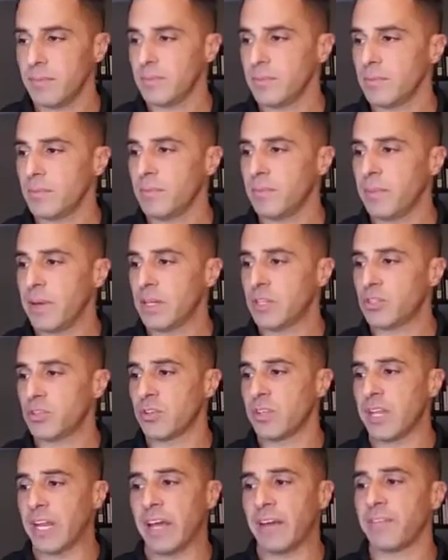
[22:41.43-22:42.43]
Make sure
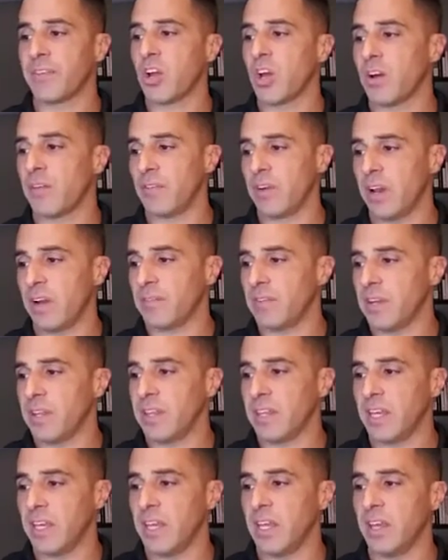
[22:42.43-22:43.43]
that I've covered
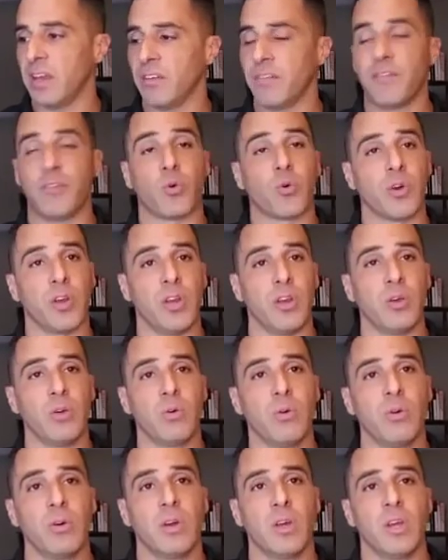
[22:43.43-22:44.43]
everything for
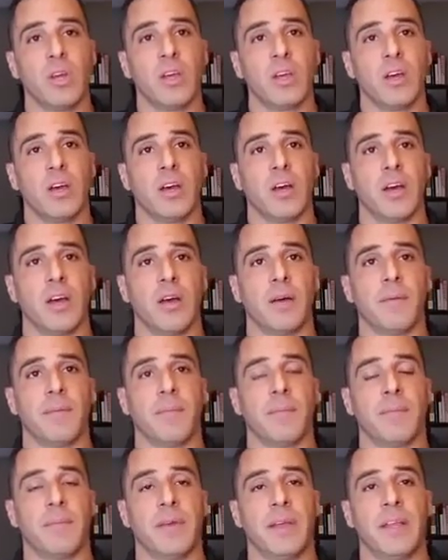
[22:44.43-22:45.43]
you.
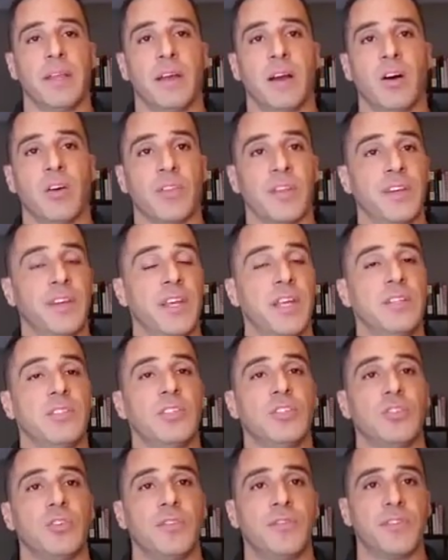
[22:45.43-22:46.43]
All the needs
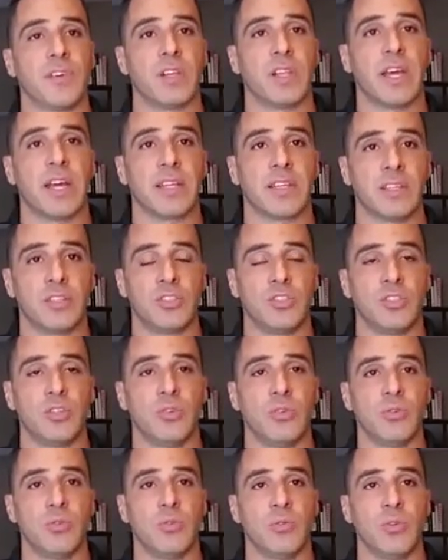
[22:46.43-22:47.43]
that you feel like that
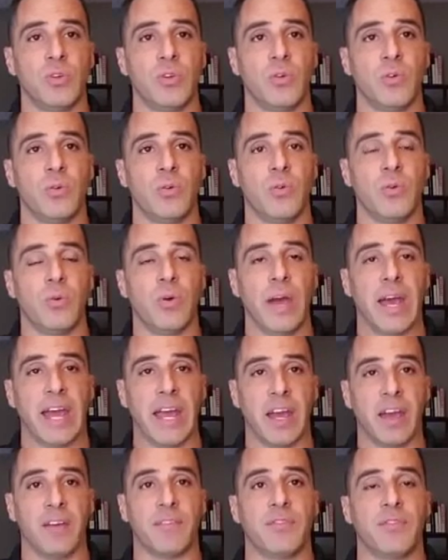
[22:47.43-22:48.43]
you
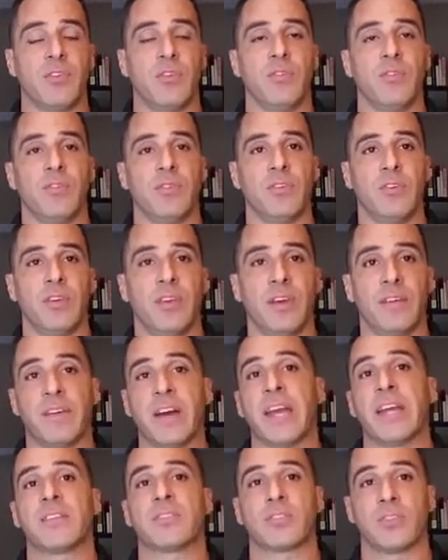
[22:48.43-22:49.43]
have, if
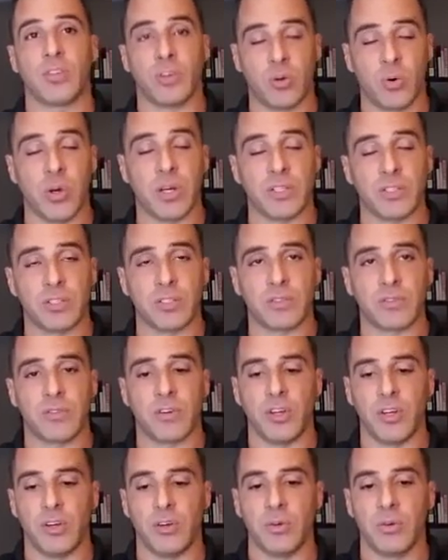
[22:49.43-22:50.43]
I answered the questions for
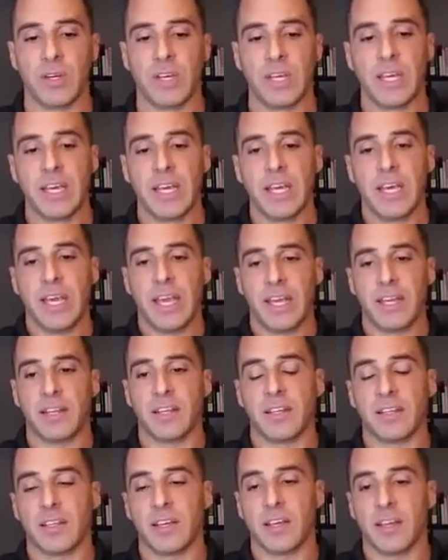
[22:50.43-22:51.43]
you. And
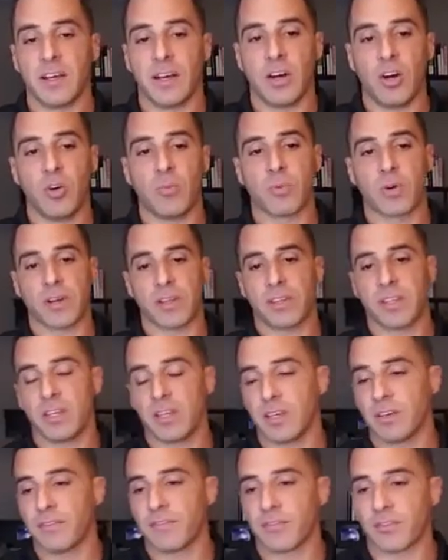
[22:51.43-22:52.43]
a homework
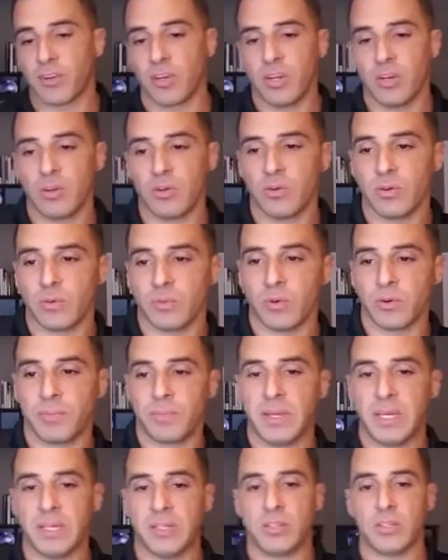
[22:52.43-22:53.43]
thing for you would
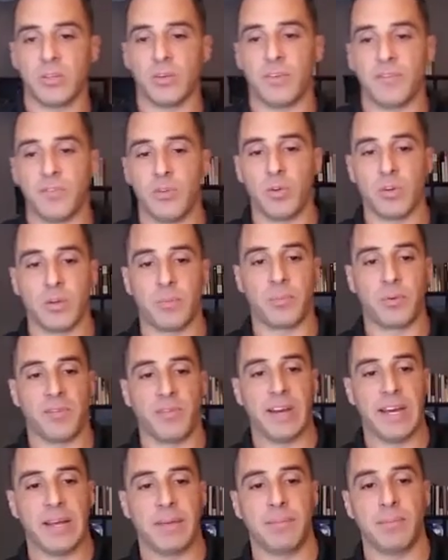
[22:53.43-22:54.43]
be if you could
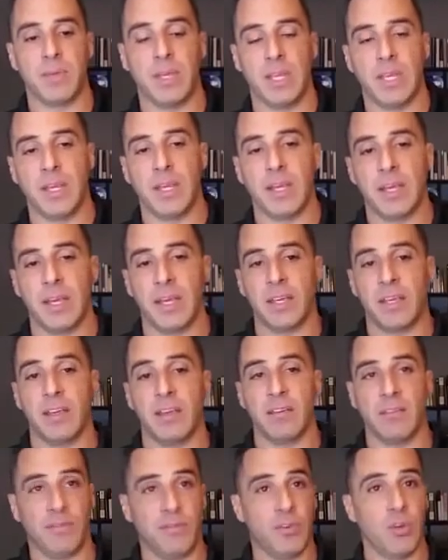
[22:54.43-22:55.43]
provide me,
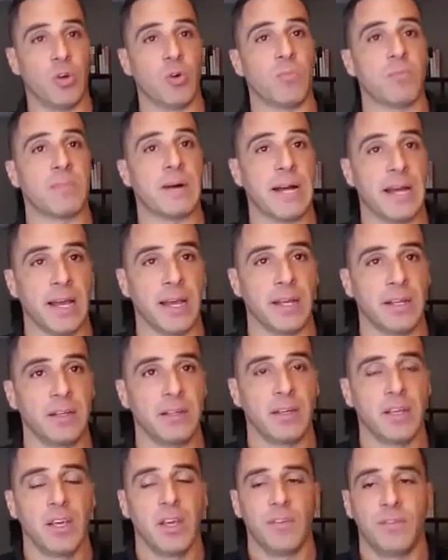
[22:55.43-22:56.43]
if you don't mind,
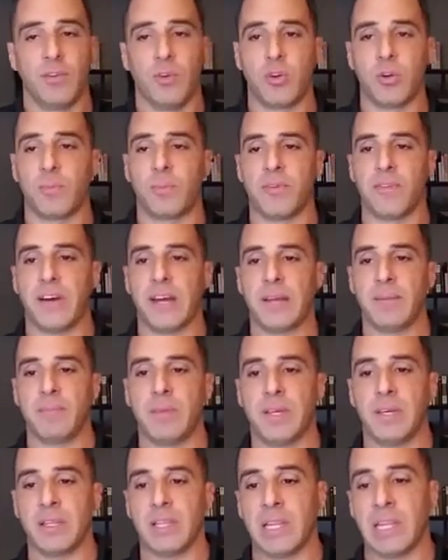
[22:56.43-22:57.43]
if you could provide
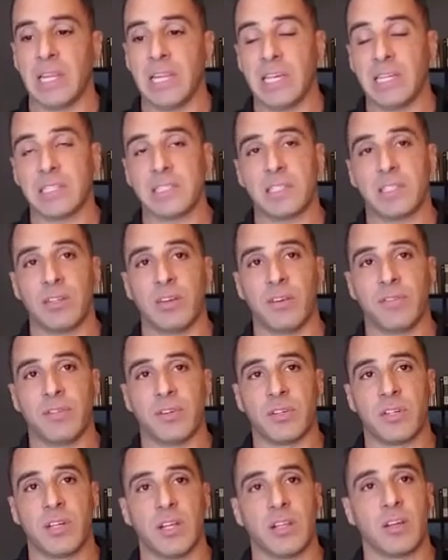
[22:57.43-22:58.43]
me a list of
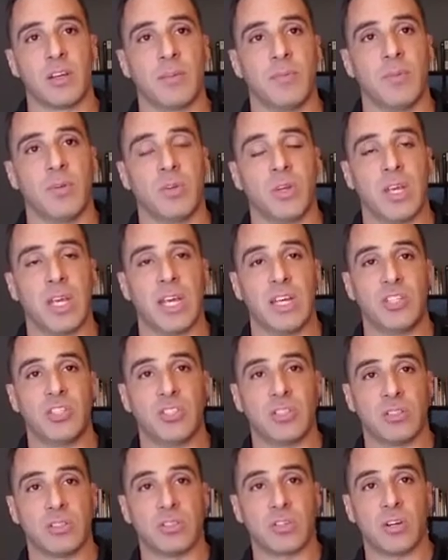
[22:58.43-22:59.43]
your
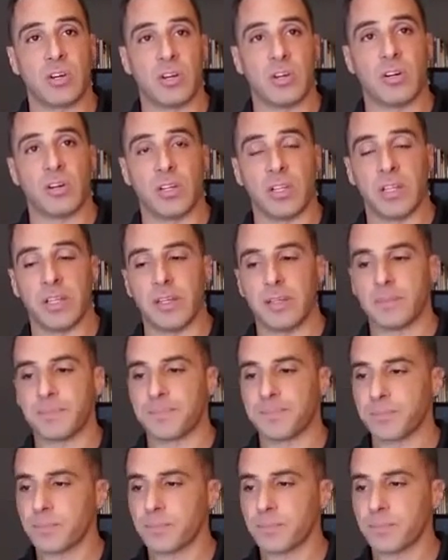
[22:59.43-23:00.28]
telecommunications currently.